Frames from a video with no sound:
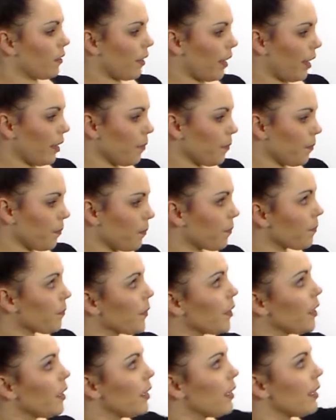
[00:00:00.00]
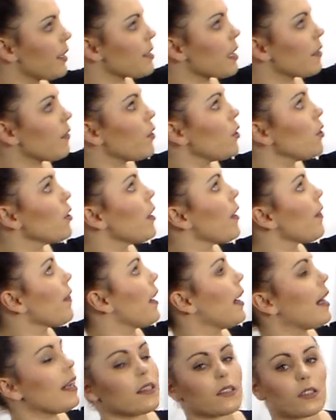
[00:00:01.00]
Okay, let's have a look
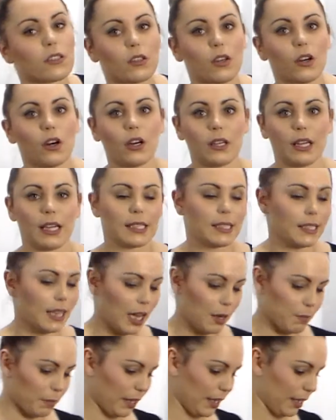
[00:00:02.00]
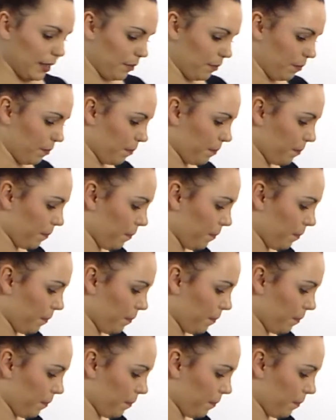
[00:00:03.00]
at that on our timeline.